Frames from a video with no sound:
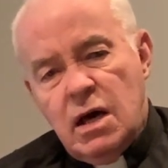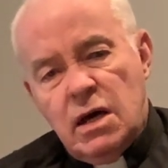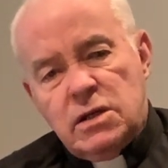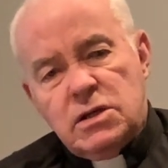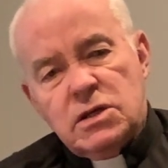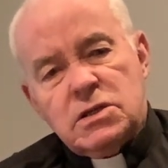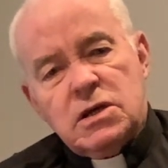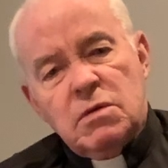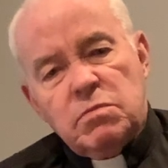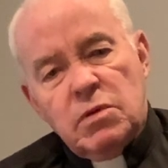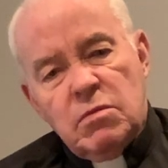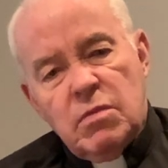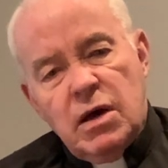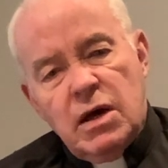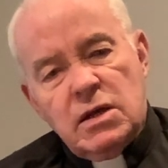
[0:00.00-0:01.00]
It just
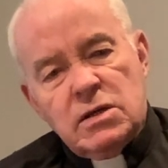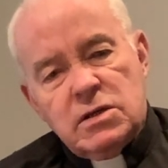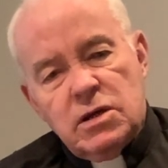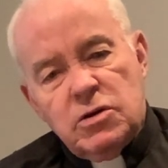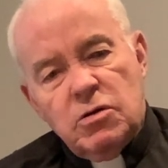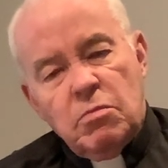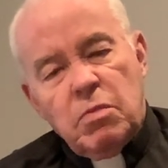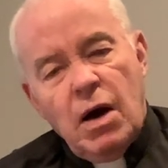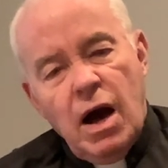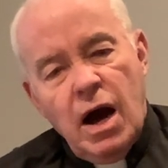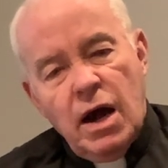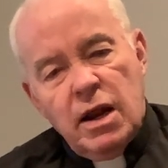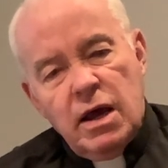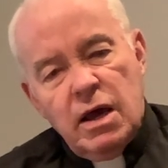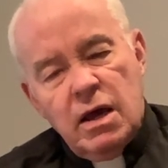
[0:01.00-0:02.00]
simply means that your
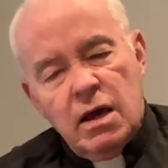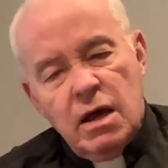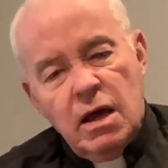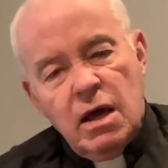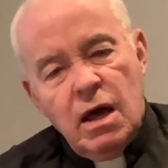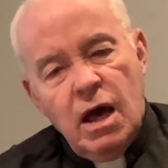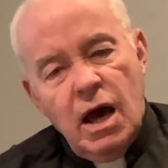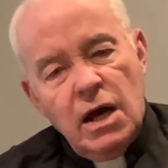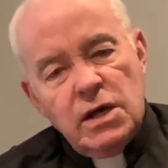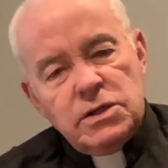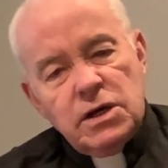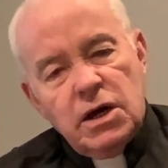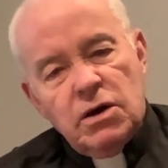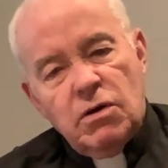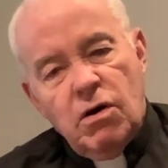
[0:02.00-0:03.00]
body, as
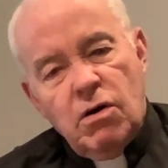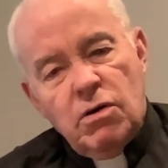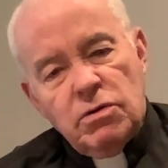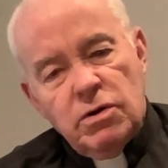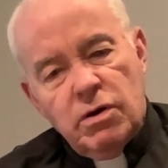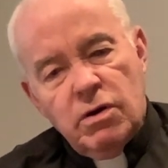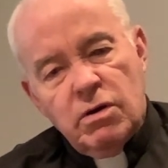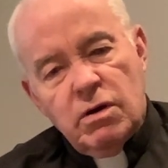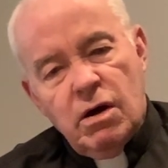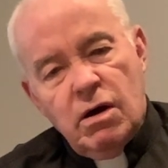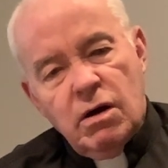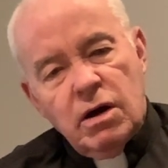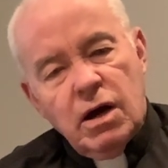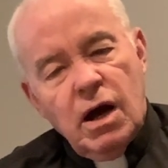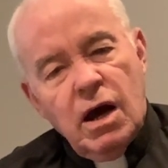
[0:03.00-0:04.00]
you get older,
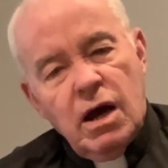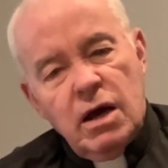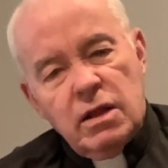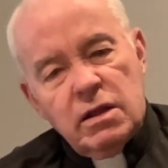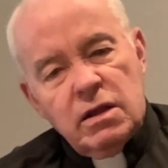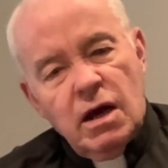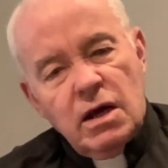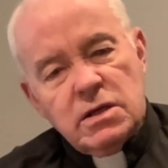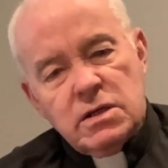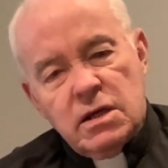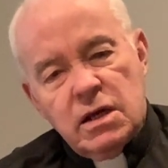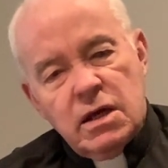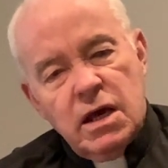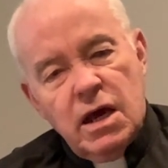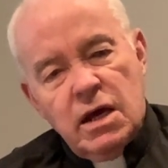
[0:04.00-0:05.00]

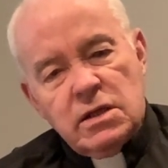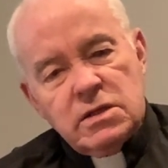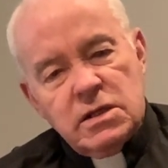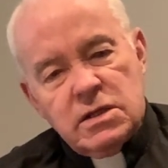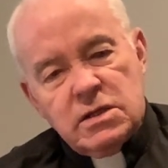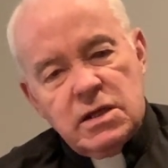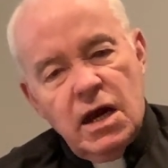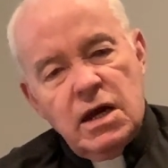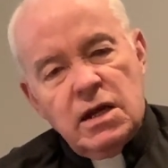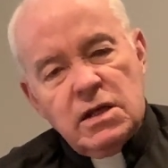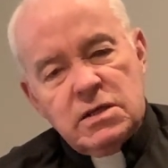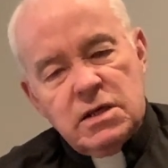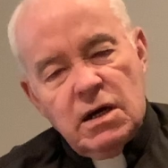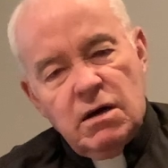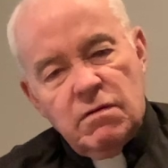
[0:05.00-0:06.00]
can't sustain
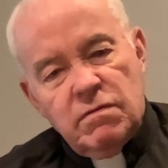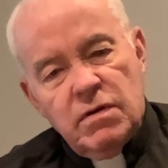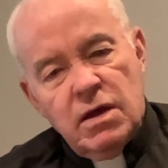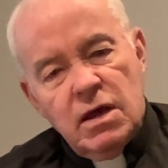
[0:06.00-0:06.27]
itself,